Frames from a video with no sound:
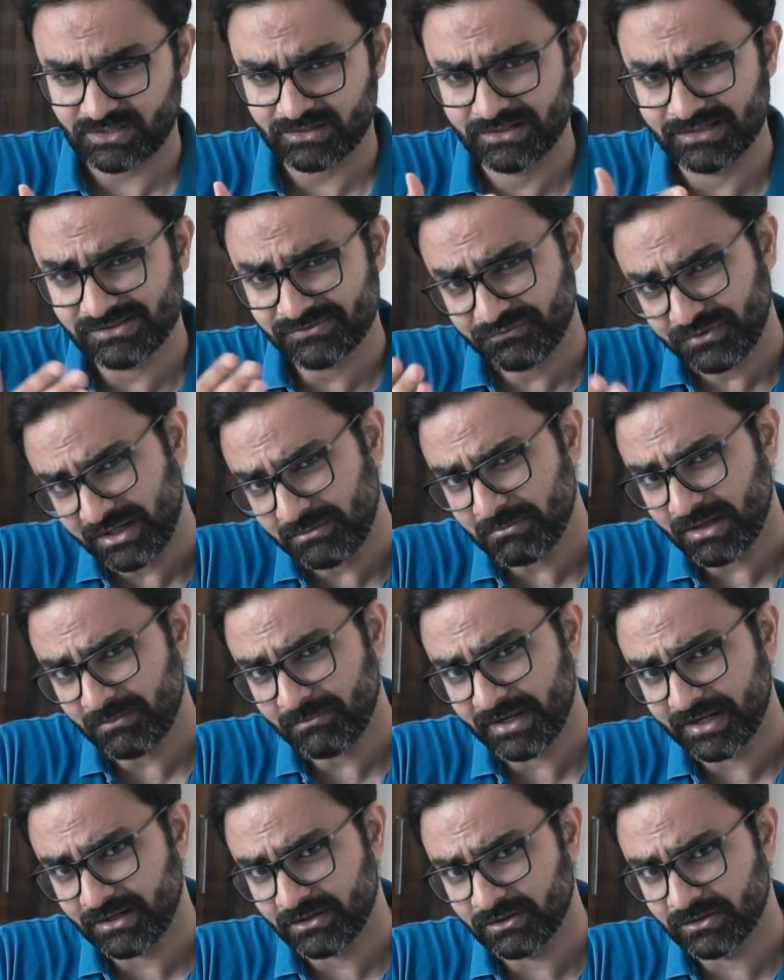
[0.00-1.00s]
Is Figma
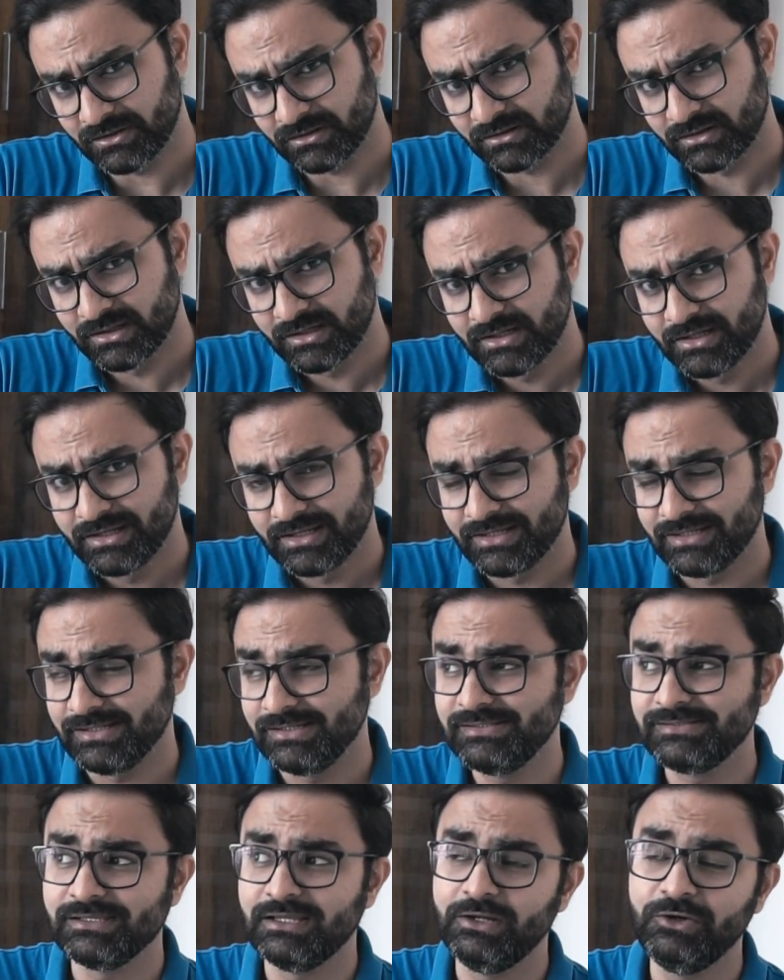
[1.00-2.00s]
better?
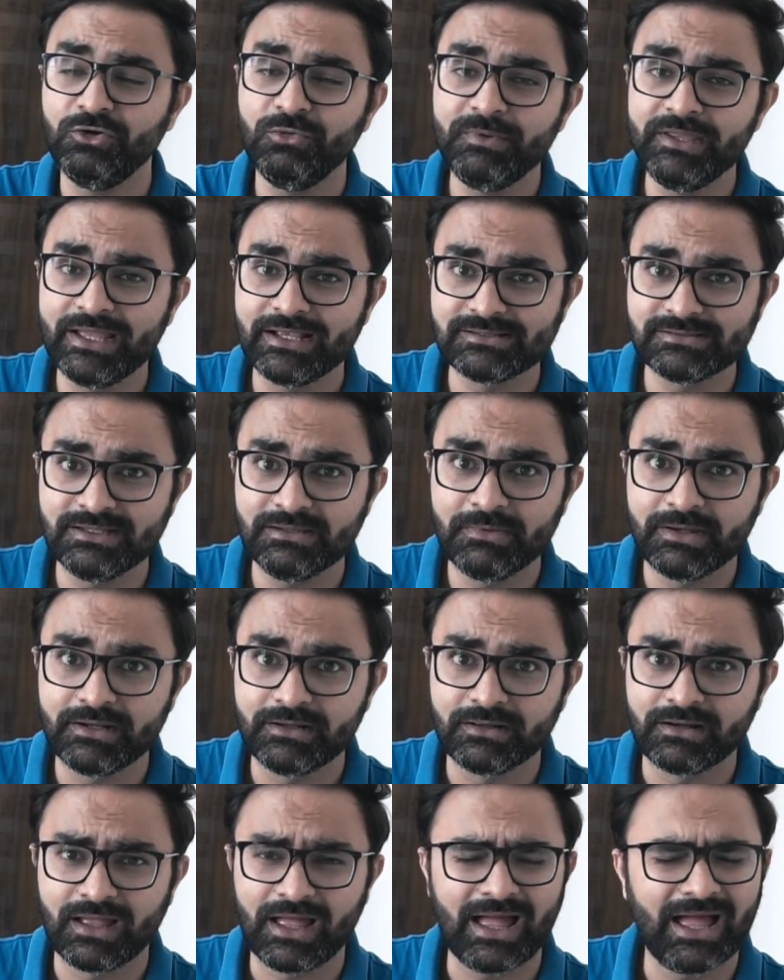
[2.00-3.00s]
Is Adobe XD
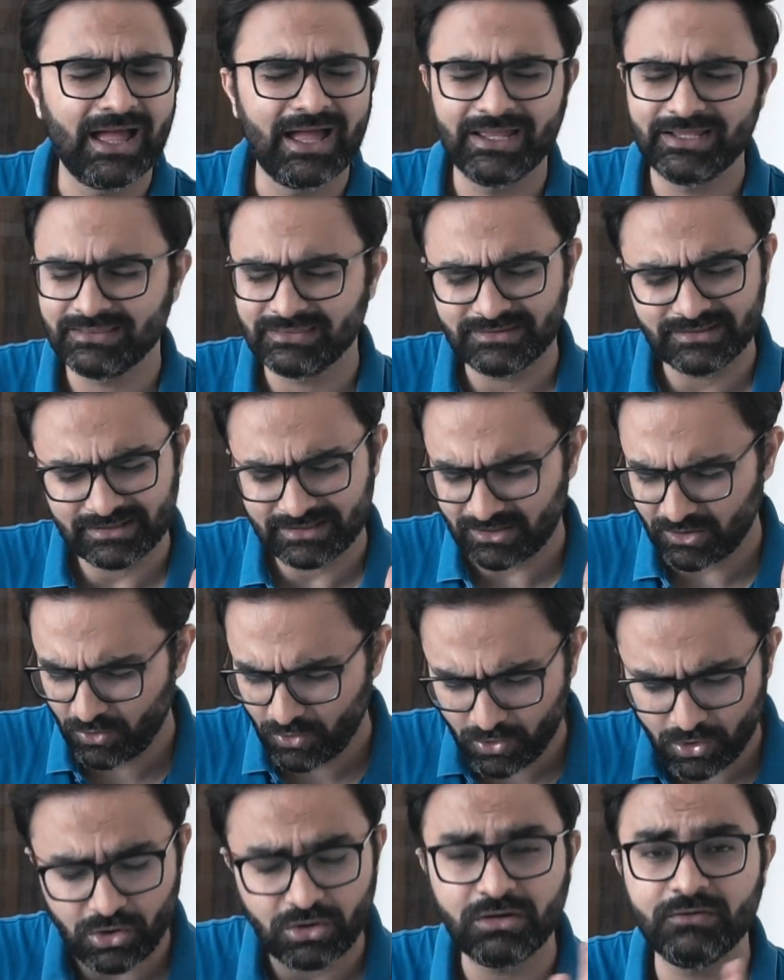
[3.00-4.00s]
better? I think
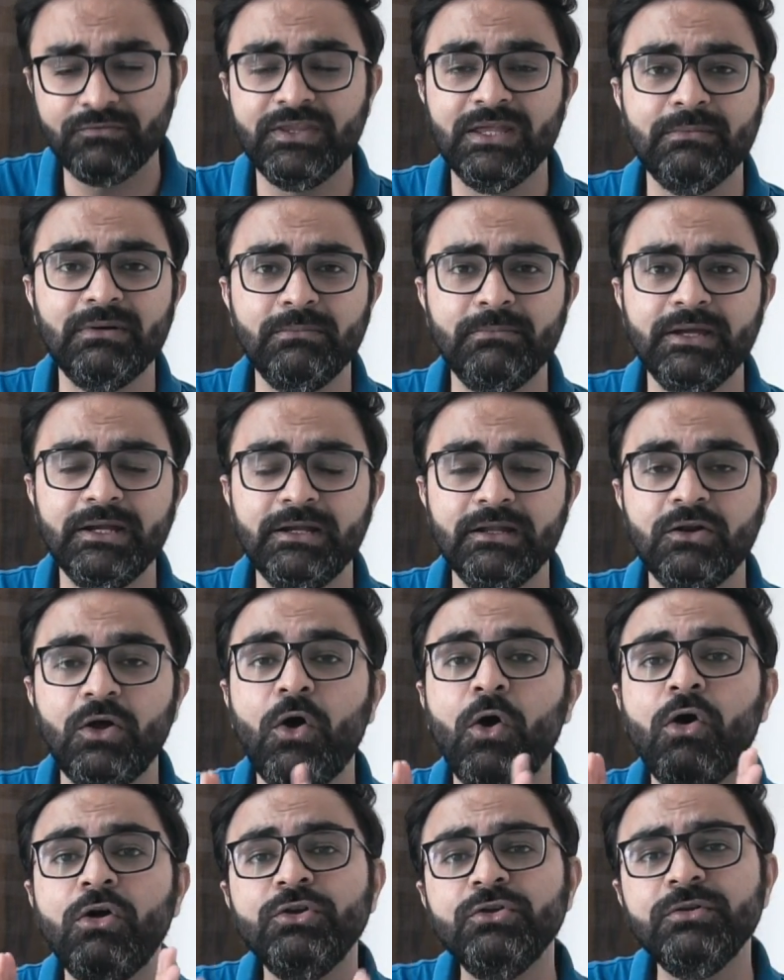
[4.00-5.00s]
all of them are better.
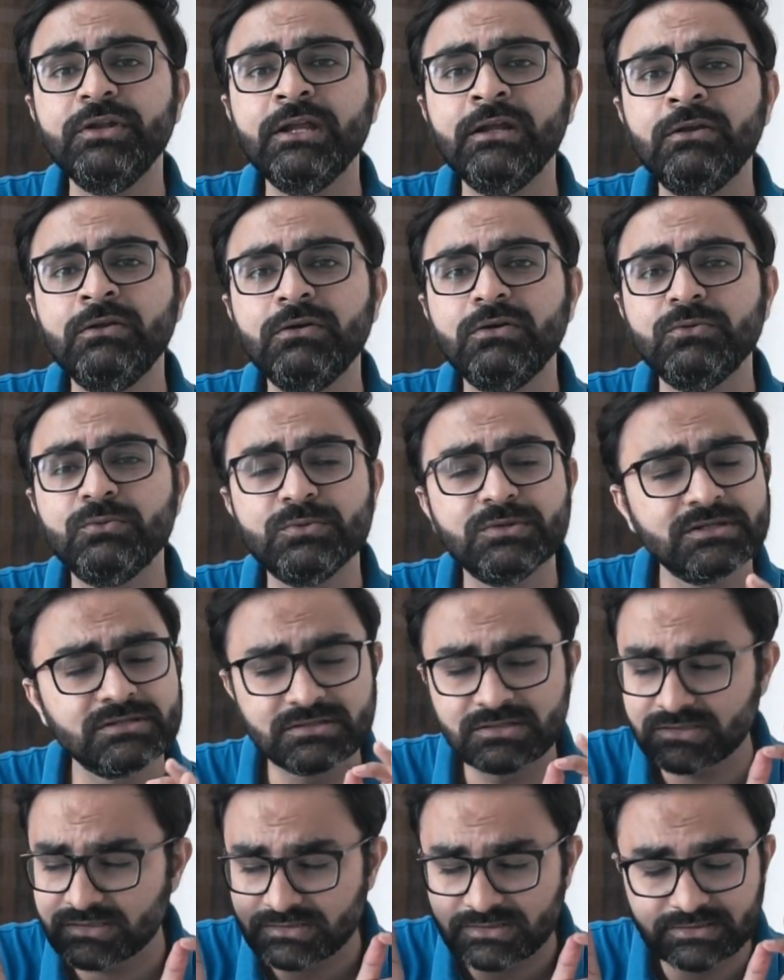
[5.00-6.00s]
All you need to do
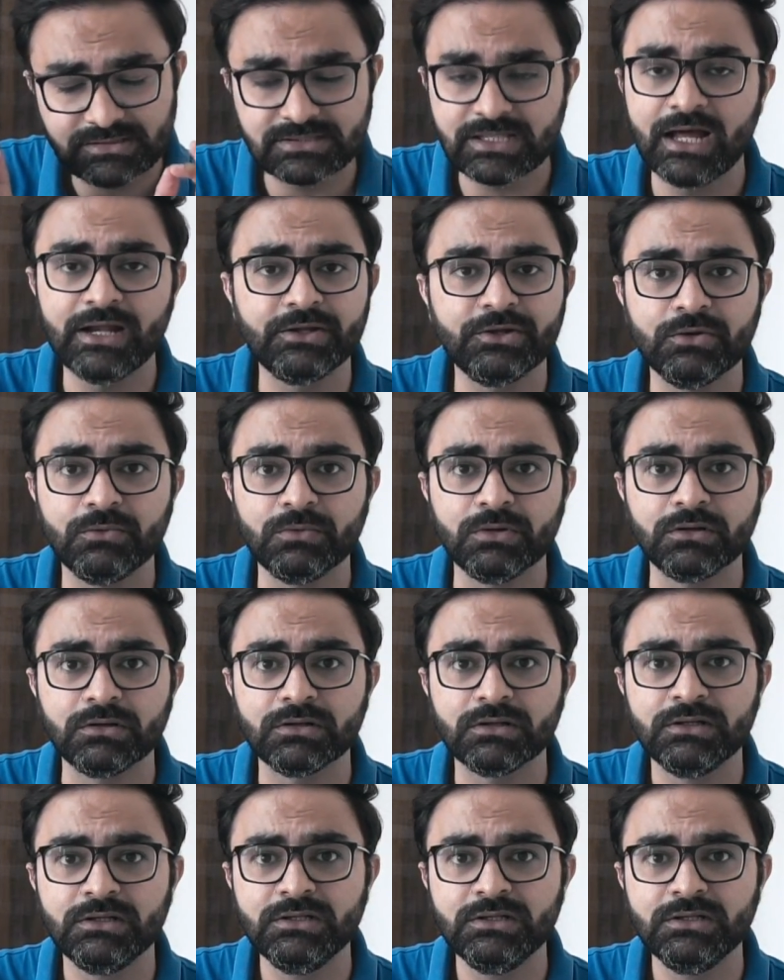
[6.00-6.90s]
is just start your work.